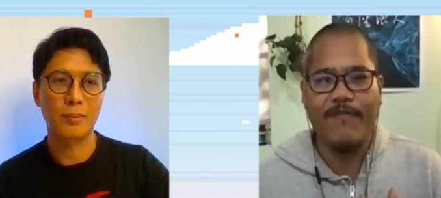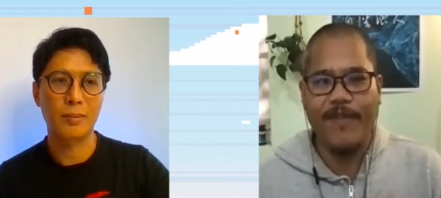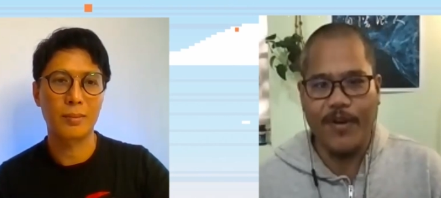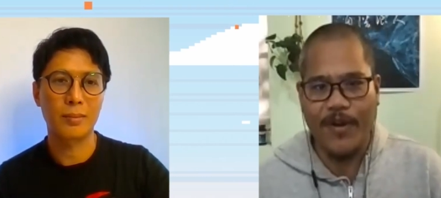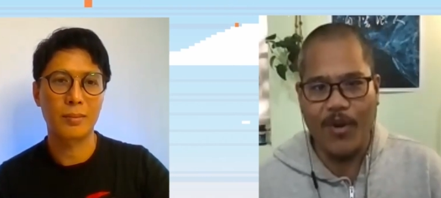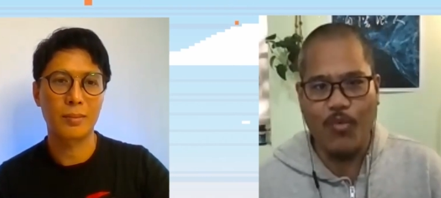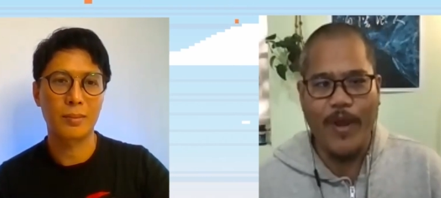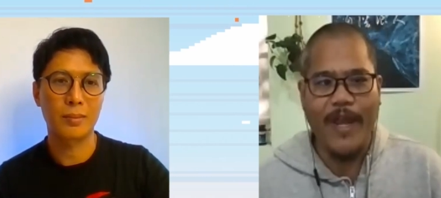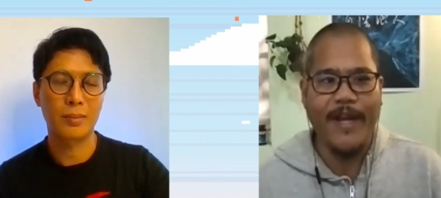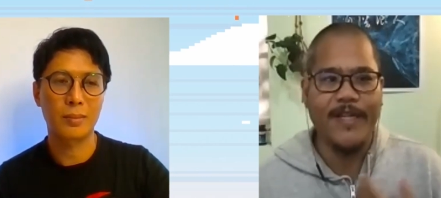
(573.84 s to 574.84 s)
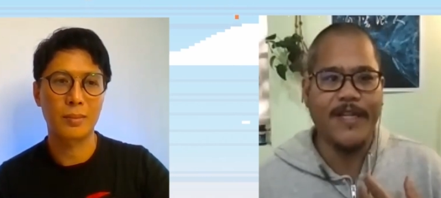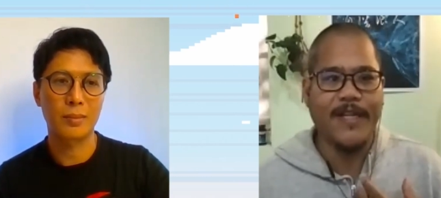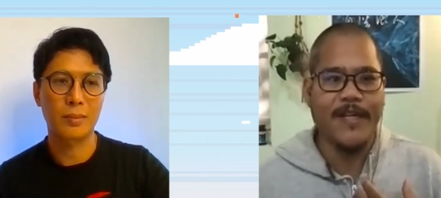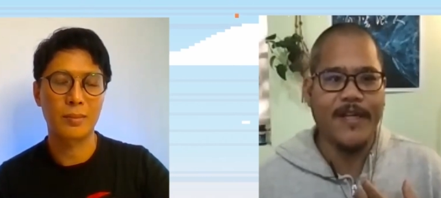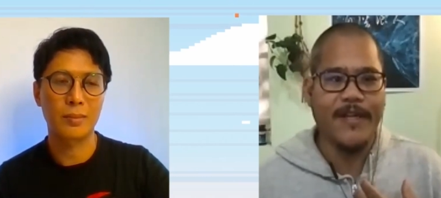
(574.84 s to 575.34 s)
Speaker 1: figured out a way
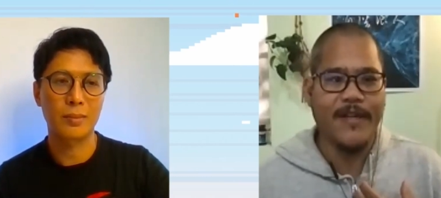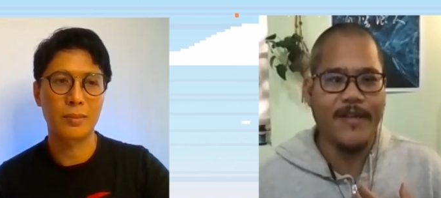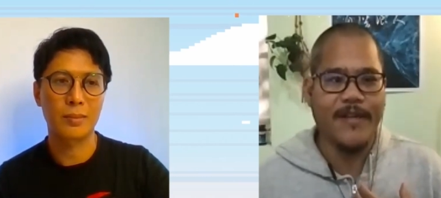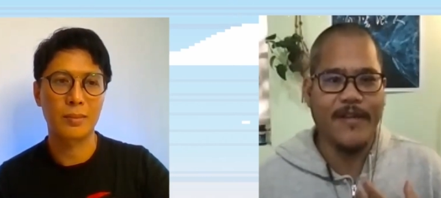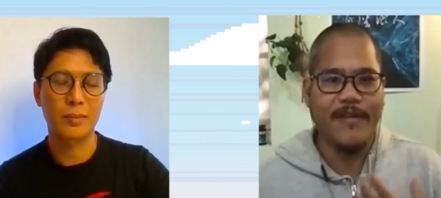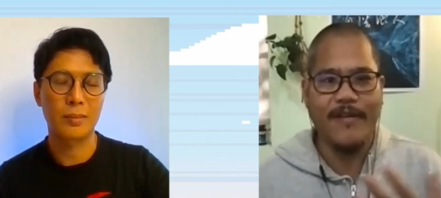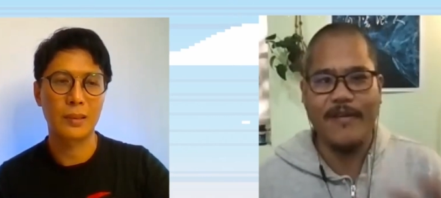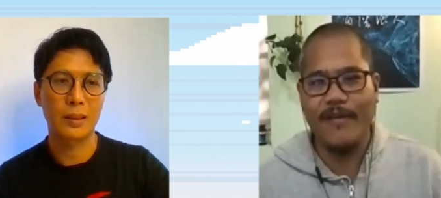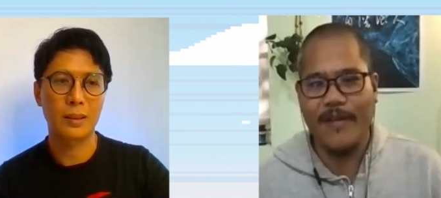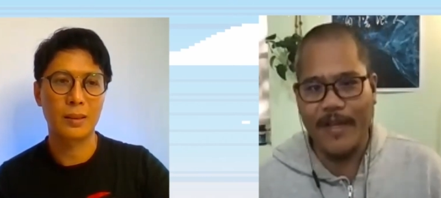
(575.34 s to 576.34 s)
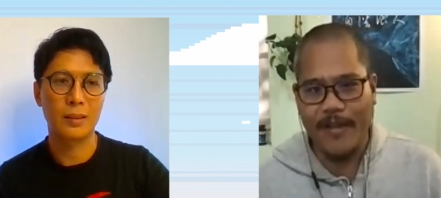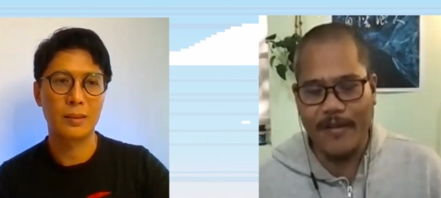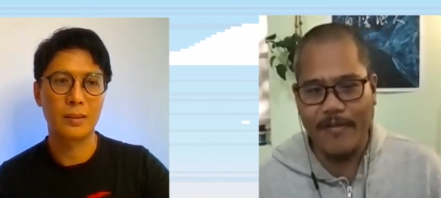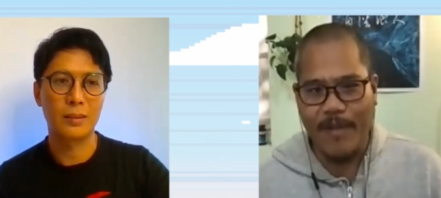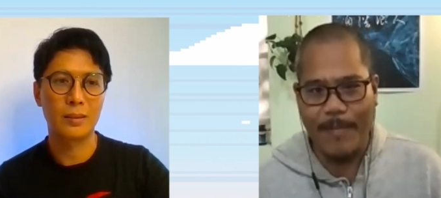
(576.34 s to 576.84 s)
to, like,
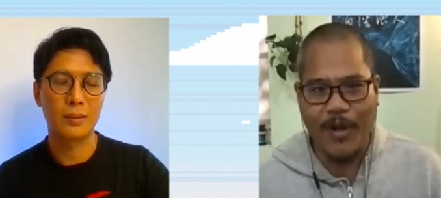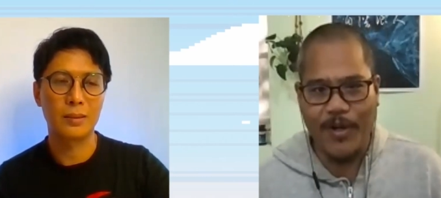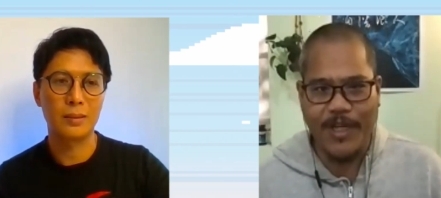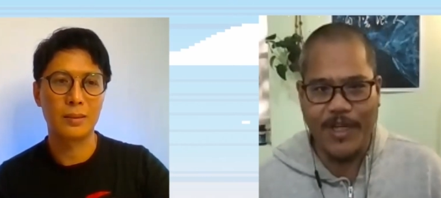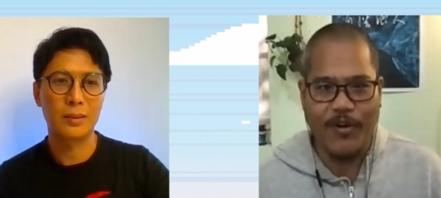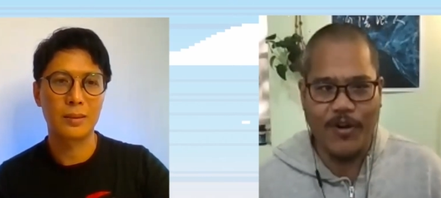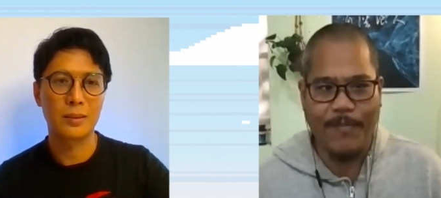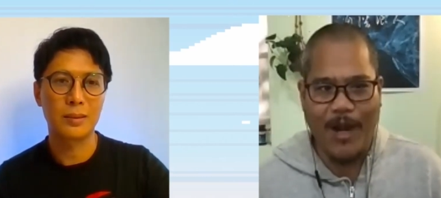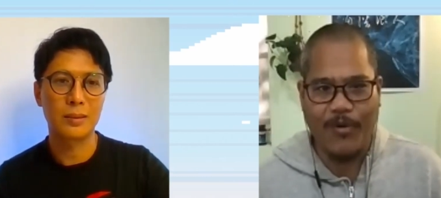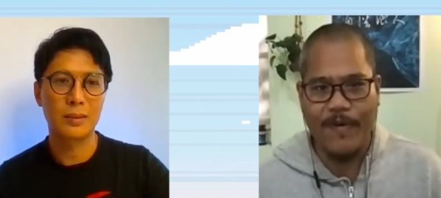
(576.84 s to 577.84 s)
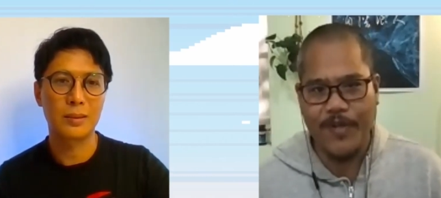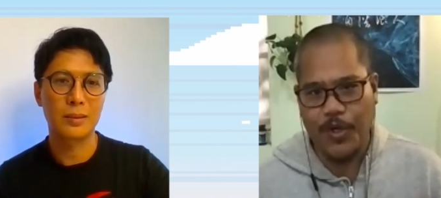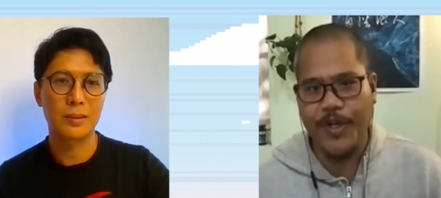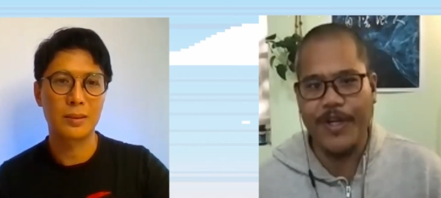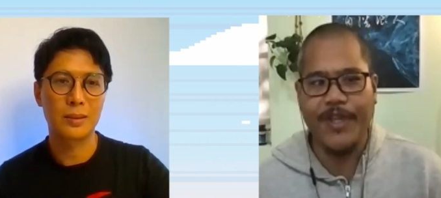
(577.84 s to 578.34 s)
my parents give her the power of
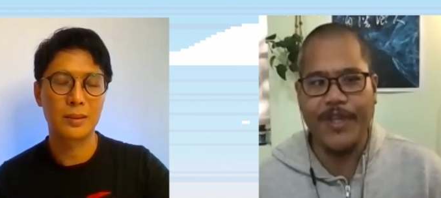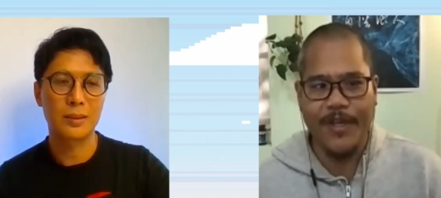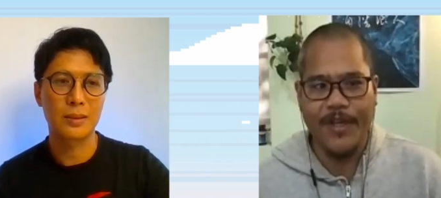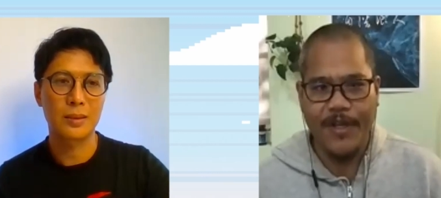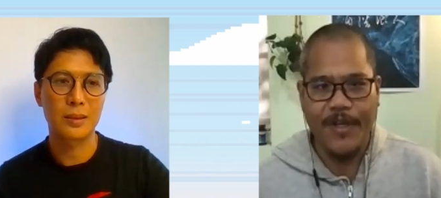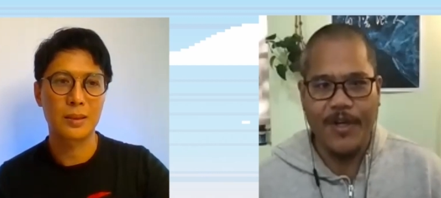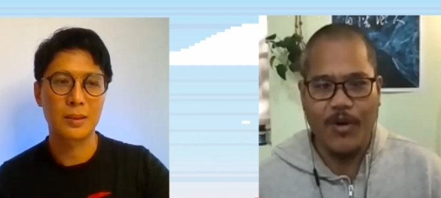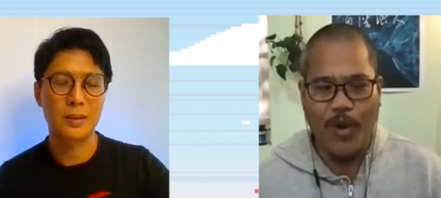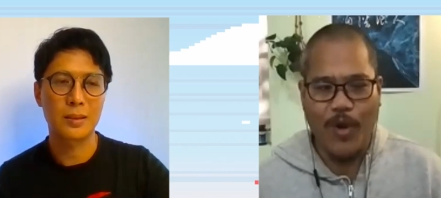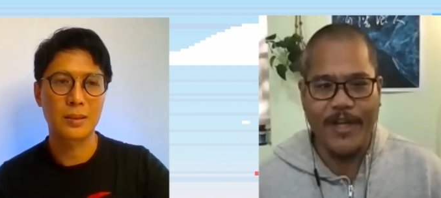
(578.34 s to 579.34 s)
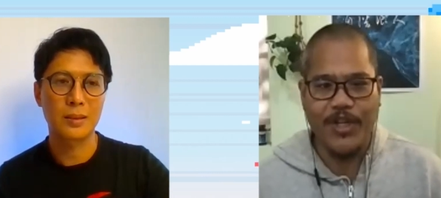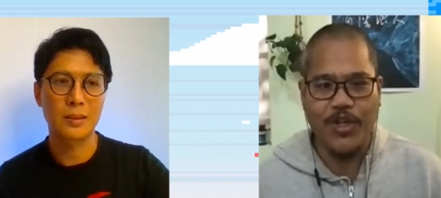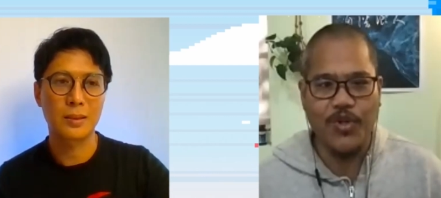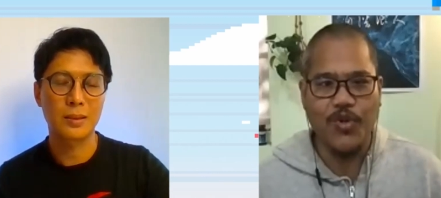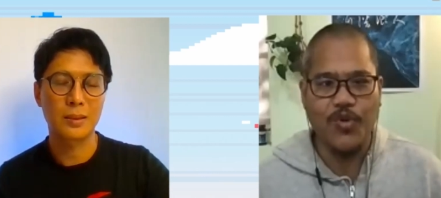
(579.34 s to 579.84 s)
attorney and the right
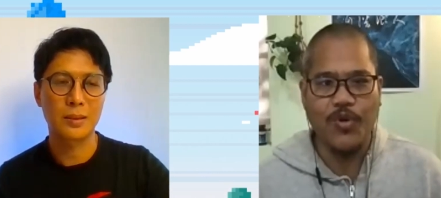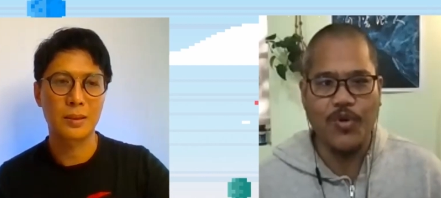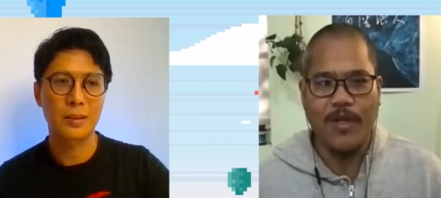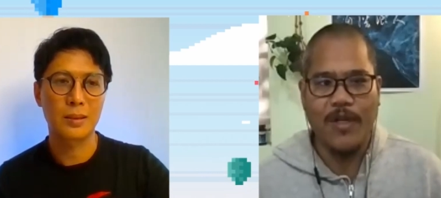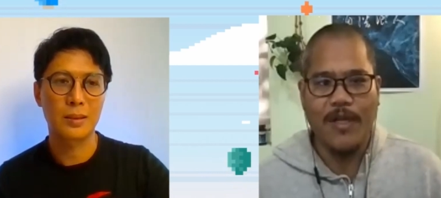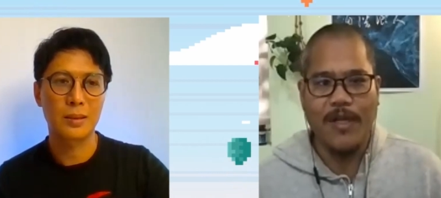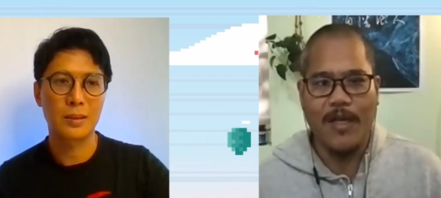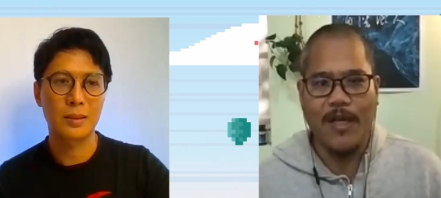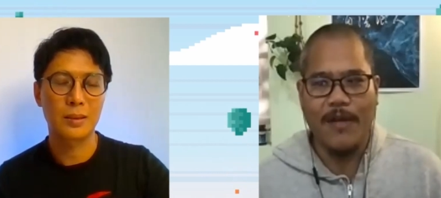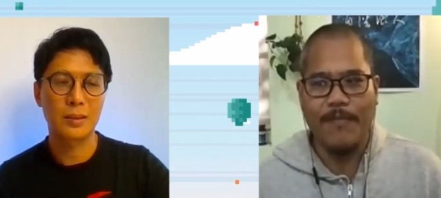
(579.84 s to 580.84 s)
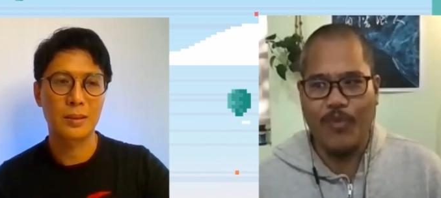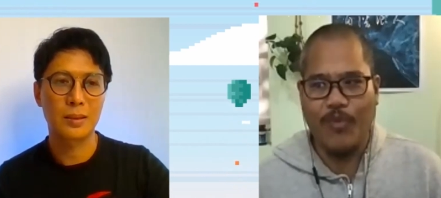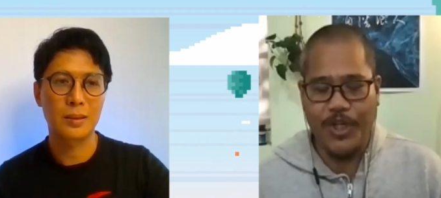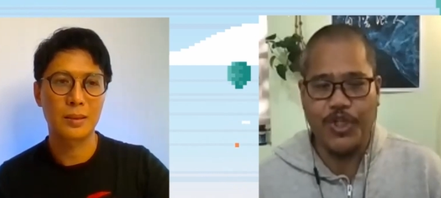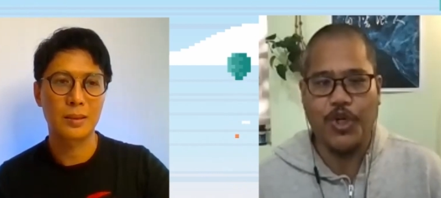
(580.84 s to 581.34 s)
to um,
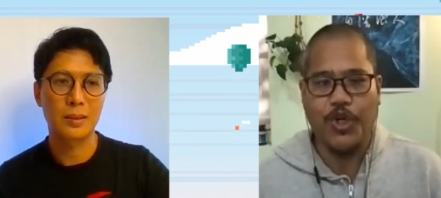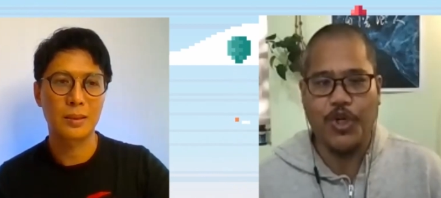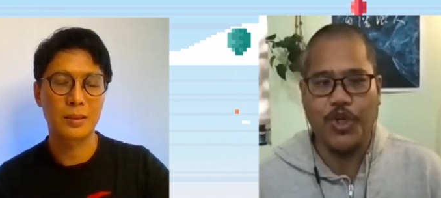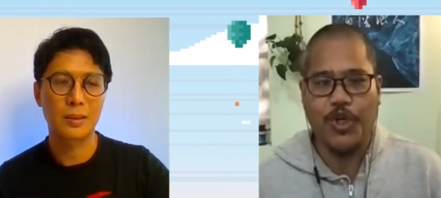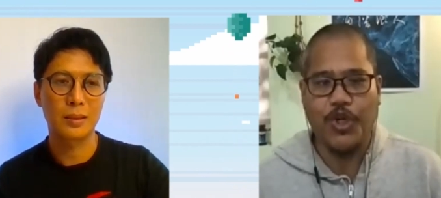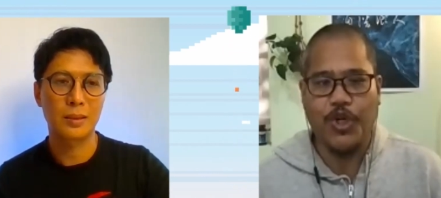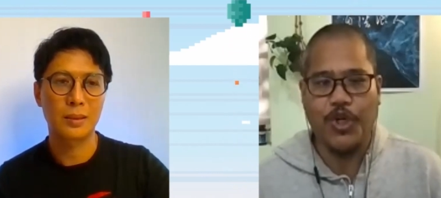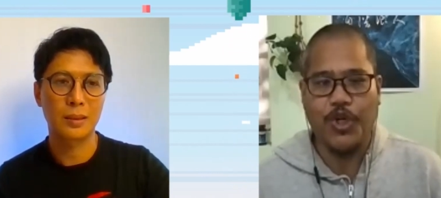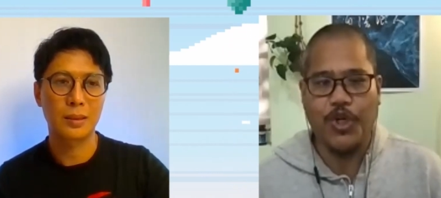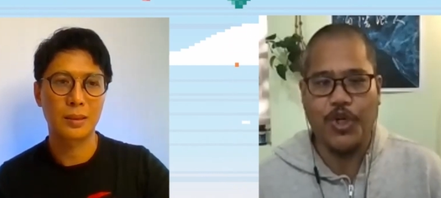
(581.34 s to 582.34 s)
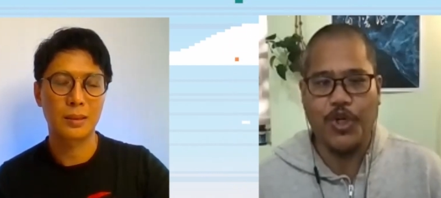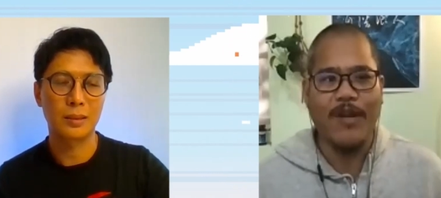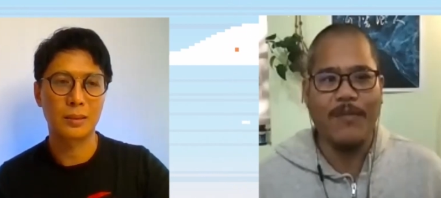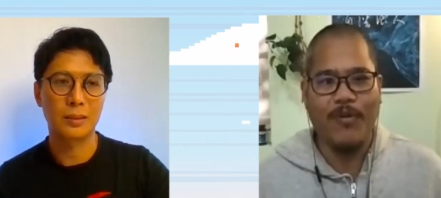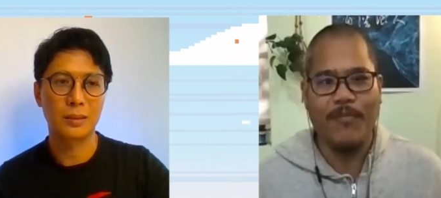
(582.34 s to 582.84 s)
register their
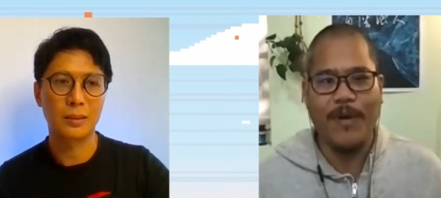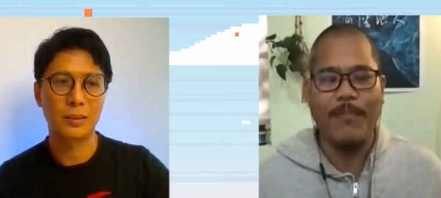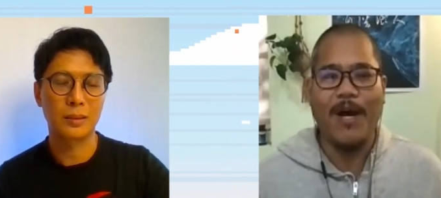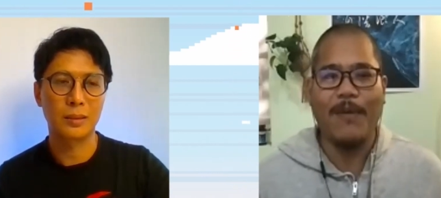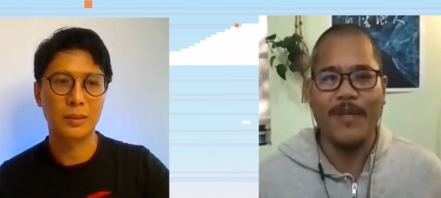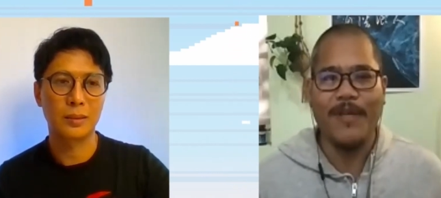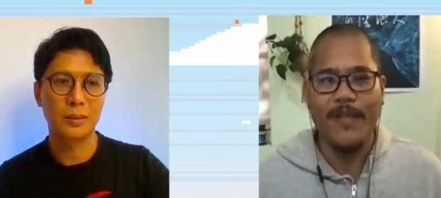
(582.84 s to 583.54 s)
marriage in Taiwan and put my